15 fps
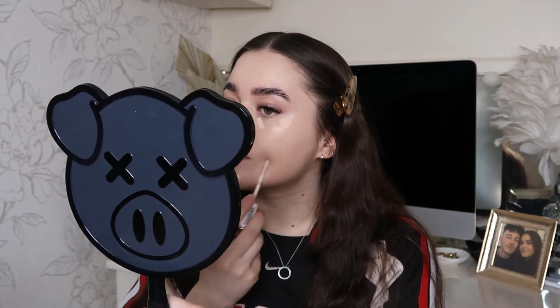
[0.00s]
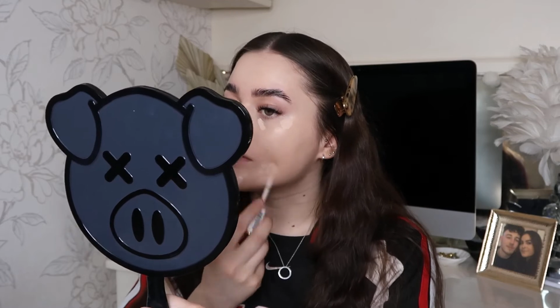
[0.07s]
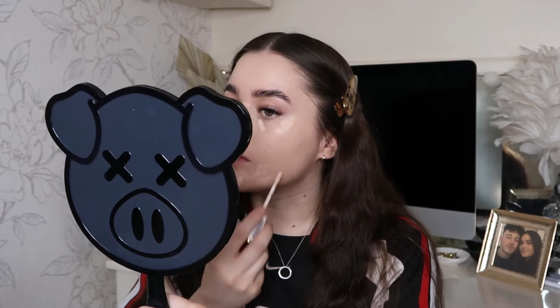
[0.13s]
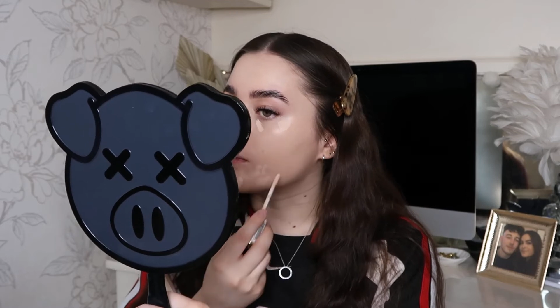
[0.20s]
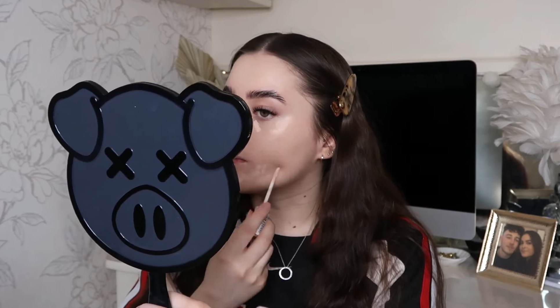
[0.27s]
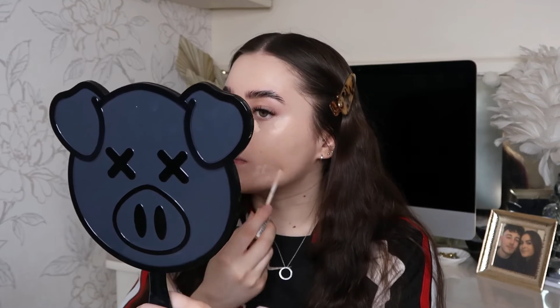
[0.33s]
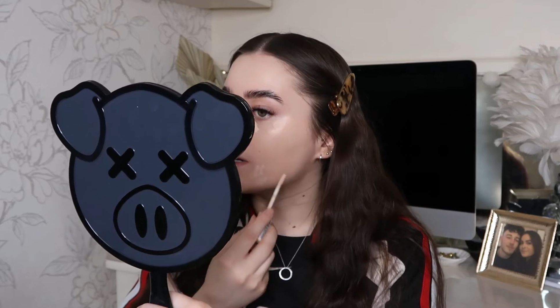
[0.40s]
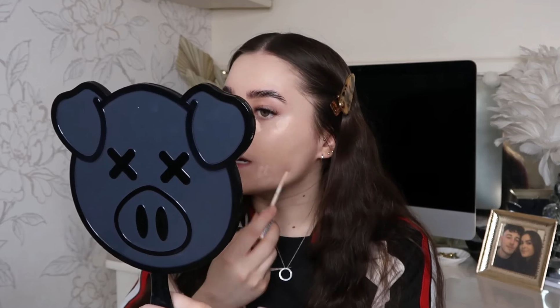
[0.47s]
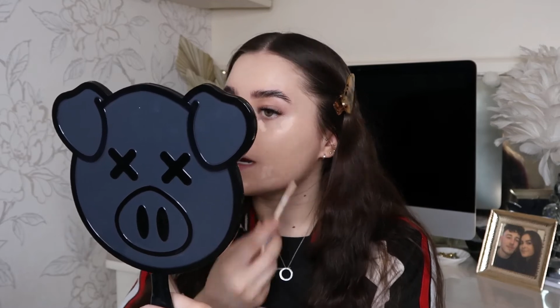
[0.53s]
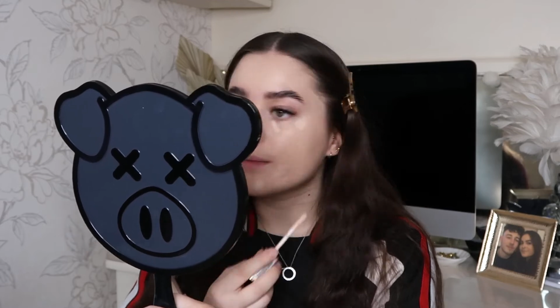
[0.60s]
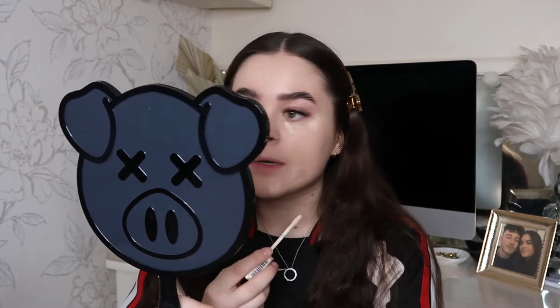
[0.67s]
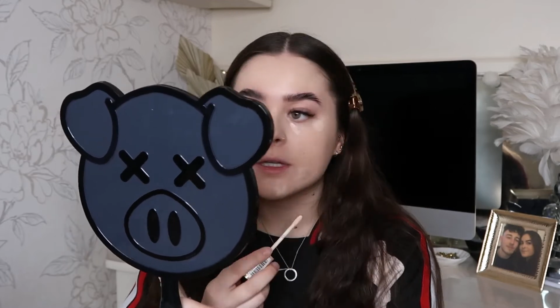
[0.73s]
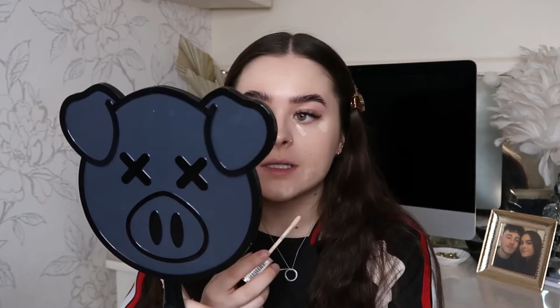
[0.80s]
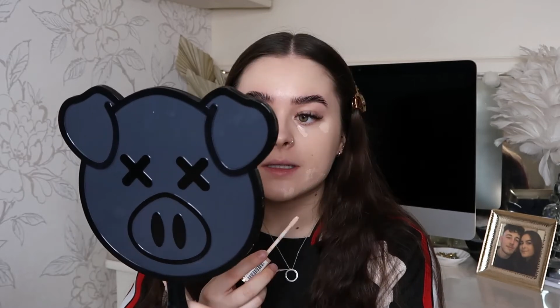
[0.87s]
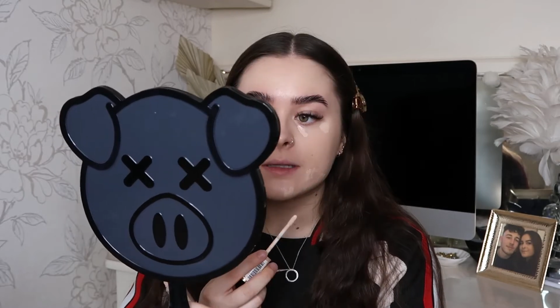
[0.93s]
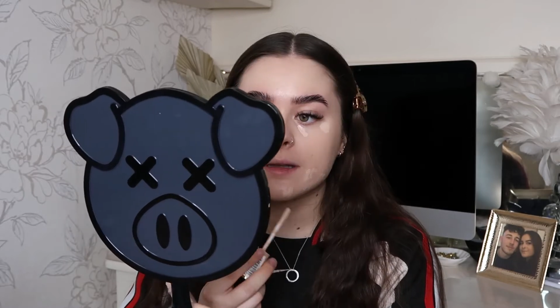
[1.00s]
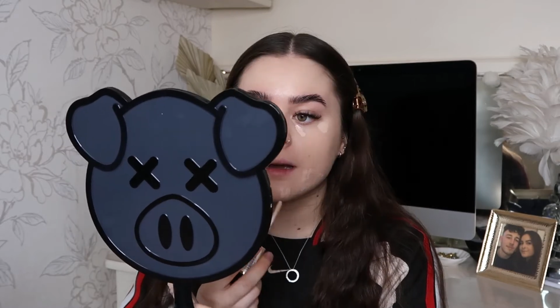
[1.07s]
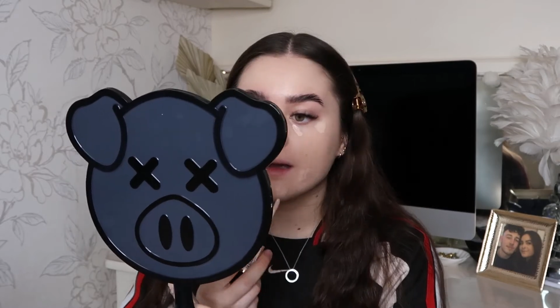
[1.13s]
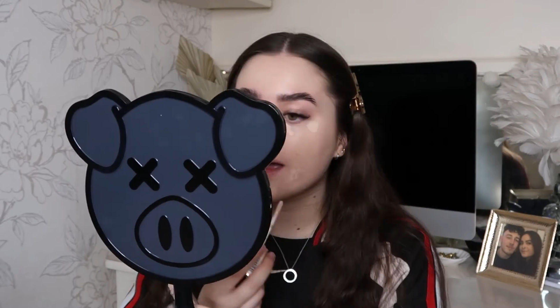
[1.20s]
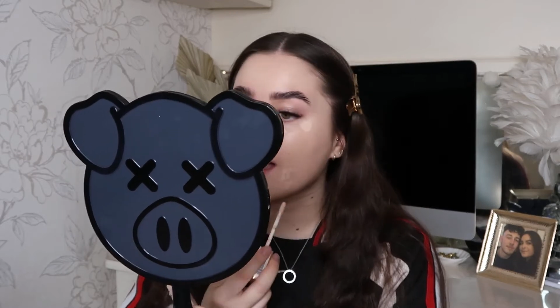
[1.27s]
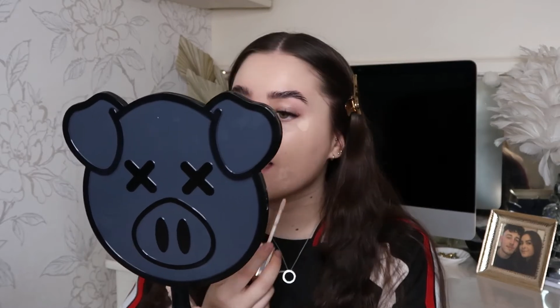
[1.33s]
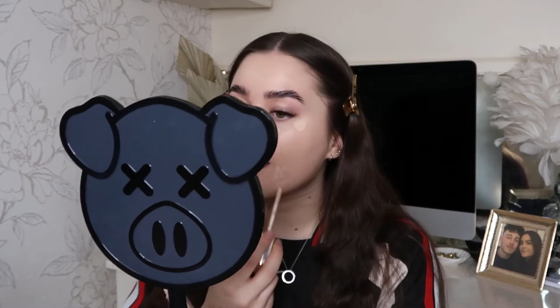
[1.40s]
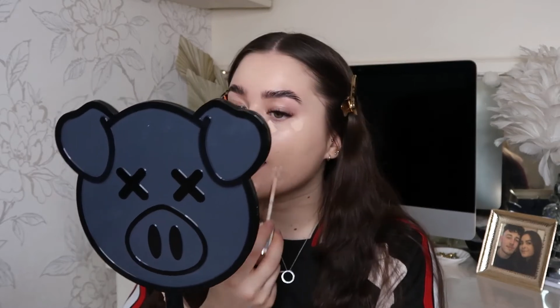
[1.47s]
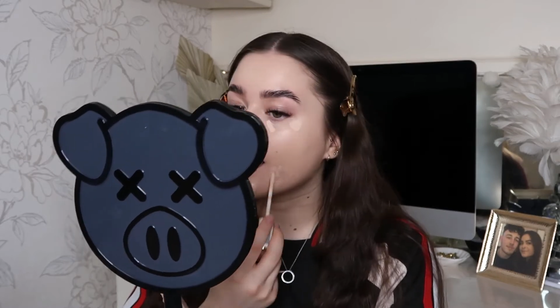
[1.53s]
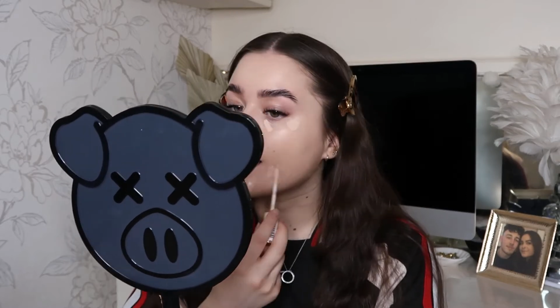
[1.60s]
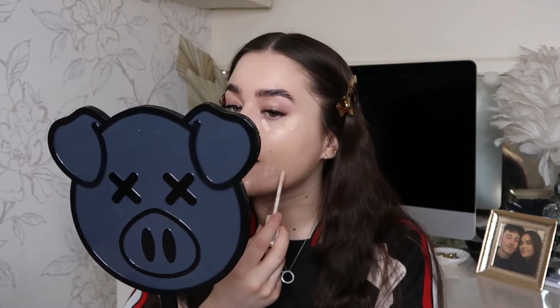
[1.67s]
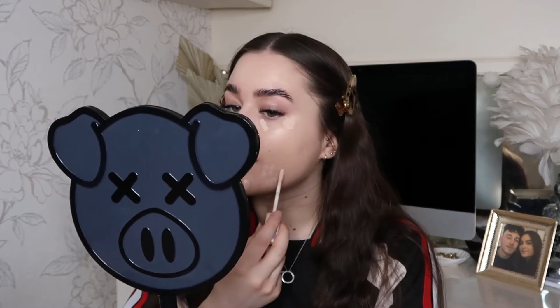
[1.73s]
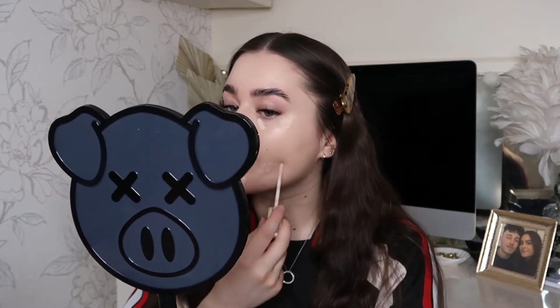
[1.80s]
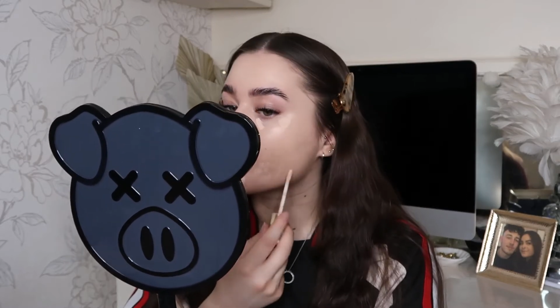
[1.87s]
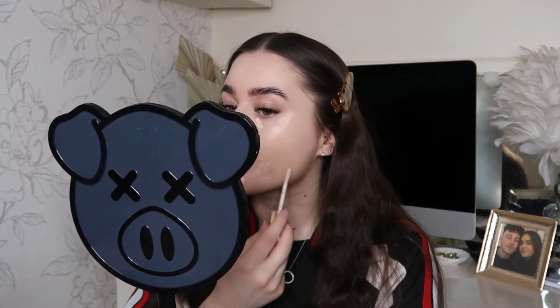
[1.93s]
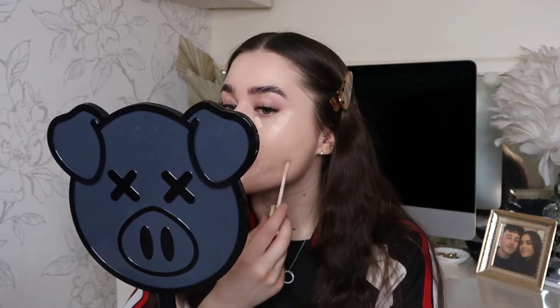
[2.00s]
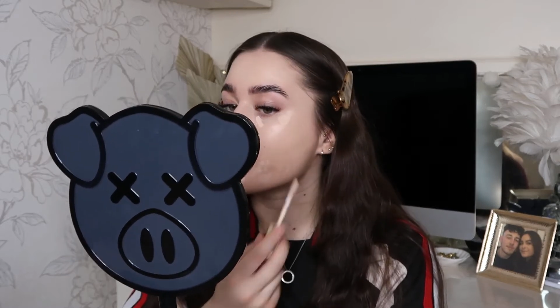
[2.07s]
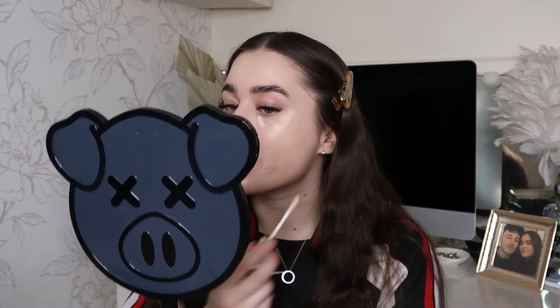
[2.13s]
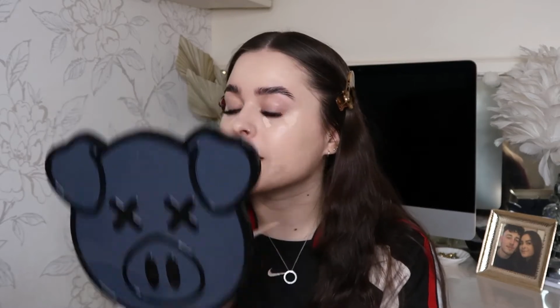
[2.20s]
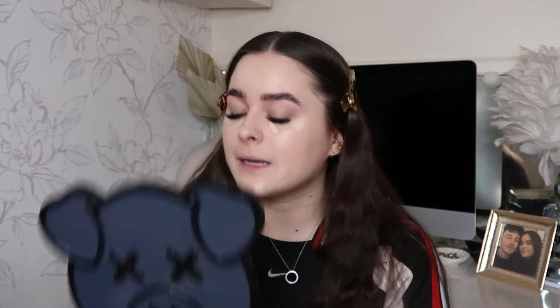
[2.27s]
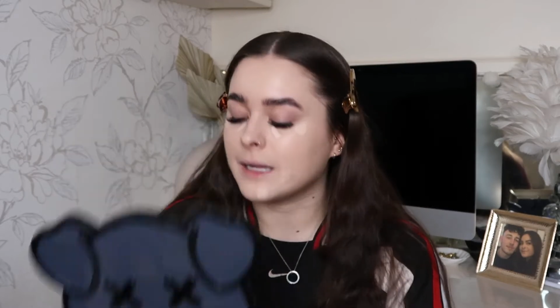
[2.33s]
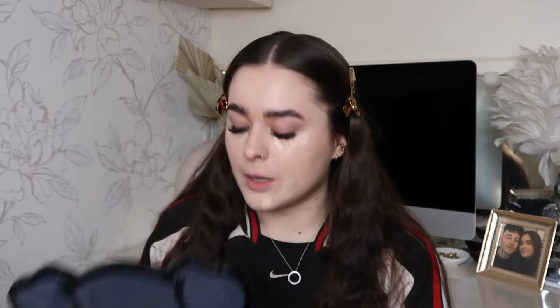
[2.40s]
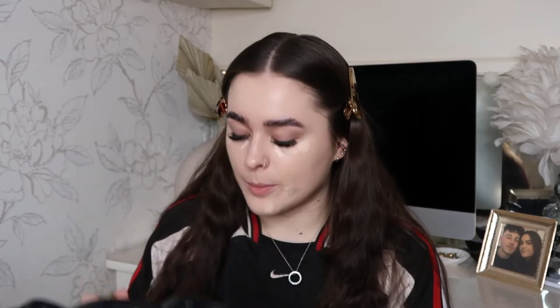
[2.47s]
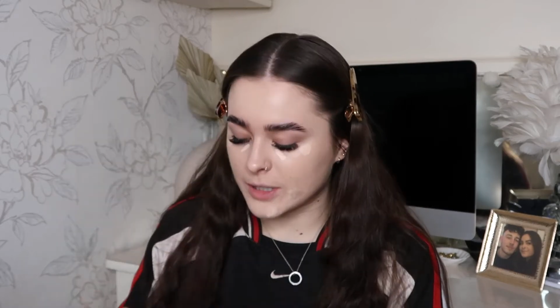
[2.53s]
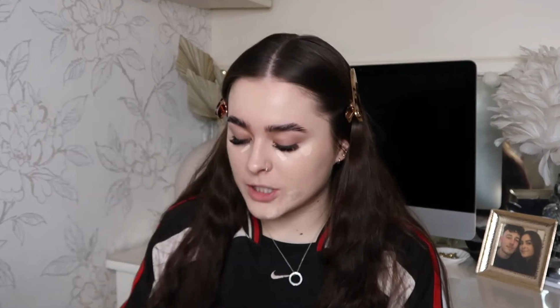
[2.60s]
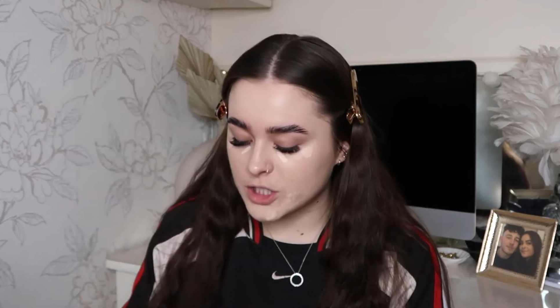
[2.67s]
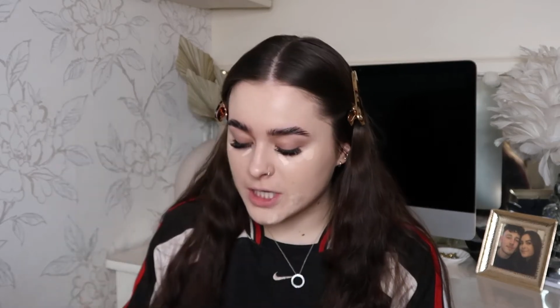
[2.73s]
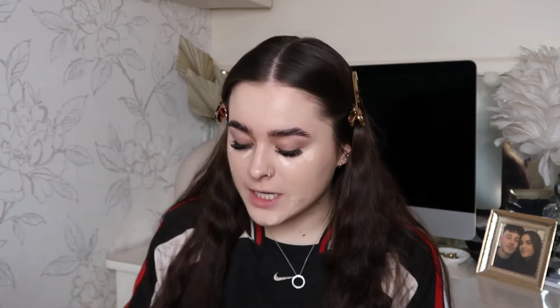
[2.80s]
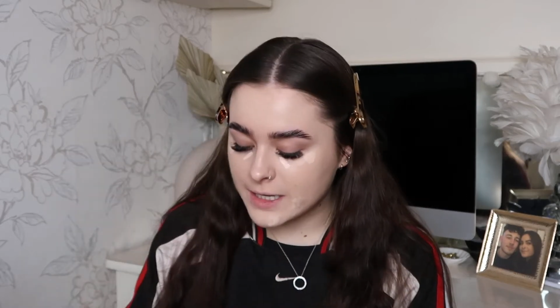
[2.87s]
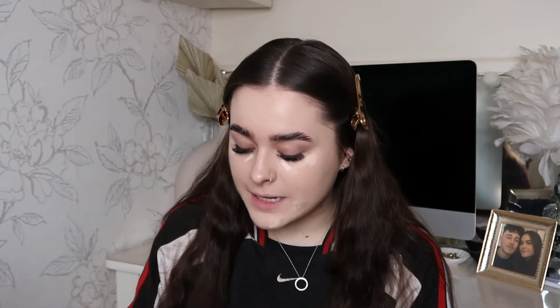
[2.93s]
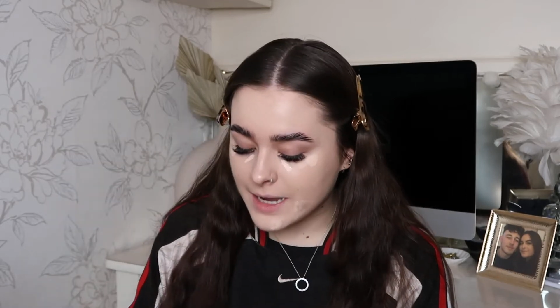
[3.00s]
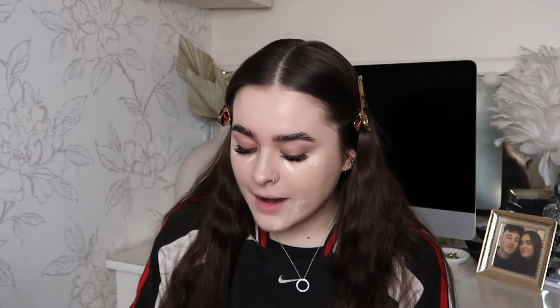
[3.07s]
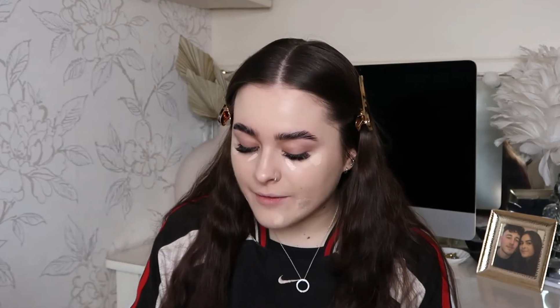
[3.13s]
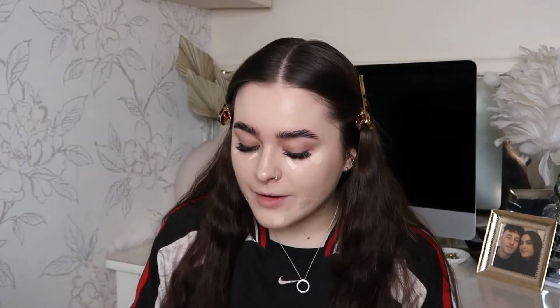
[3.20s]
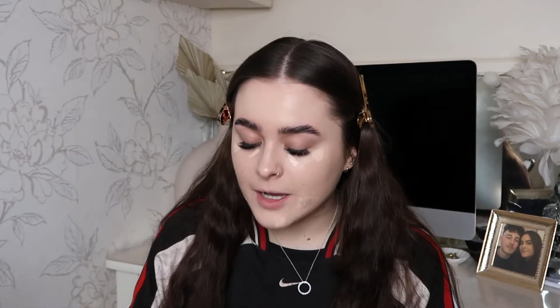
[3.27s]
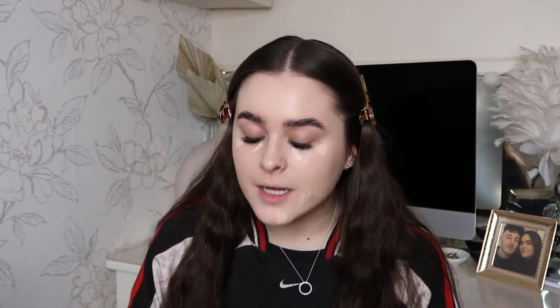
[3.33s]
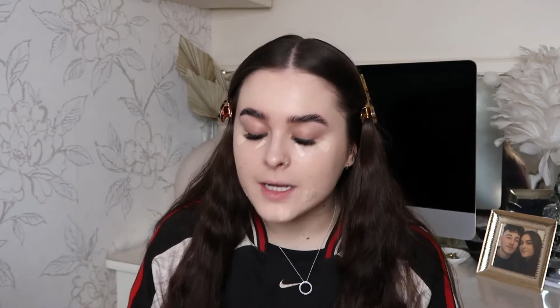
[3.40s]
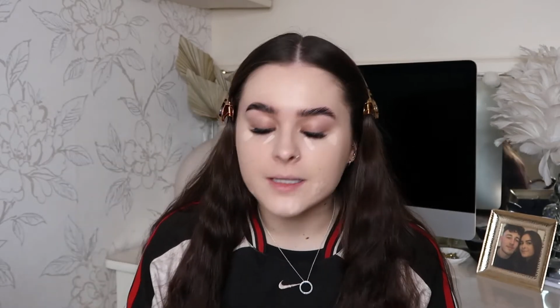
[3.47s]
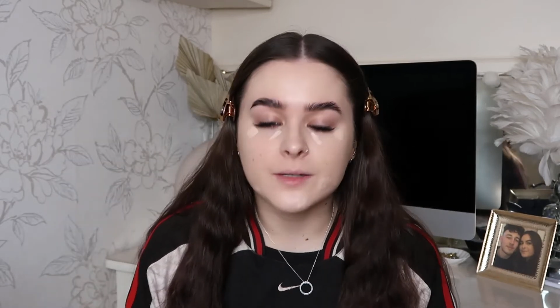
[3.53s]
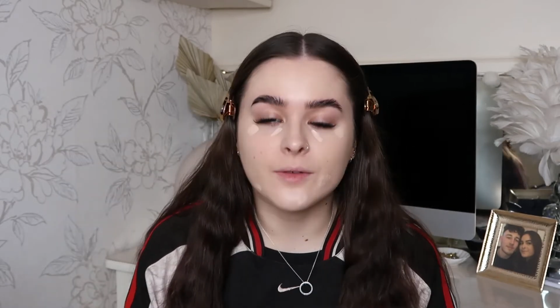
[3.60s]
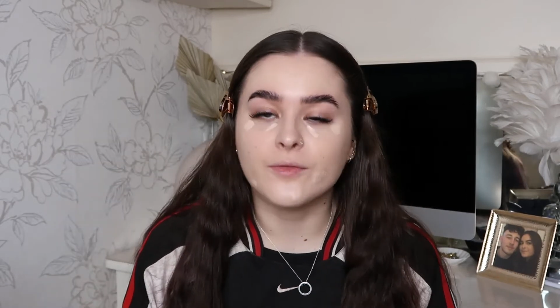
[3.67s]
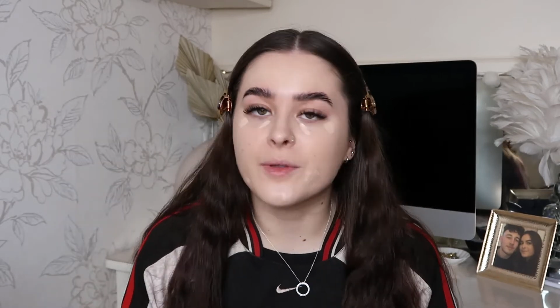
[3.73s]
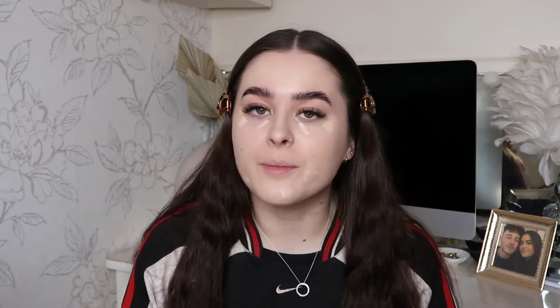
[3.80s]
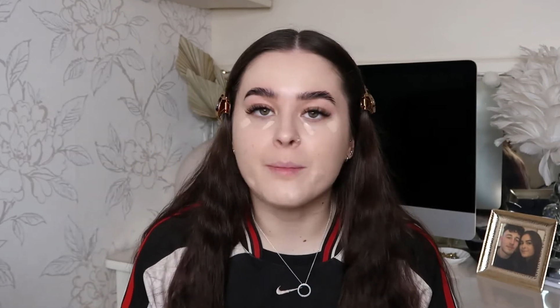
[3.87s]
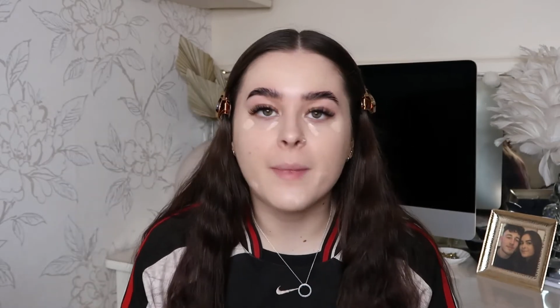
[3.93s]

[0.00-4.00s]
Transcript: or blemishes that I have, mainly on my chin area because of the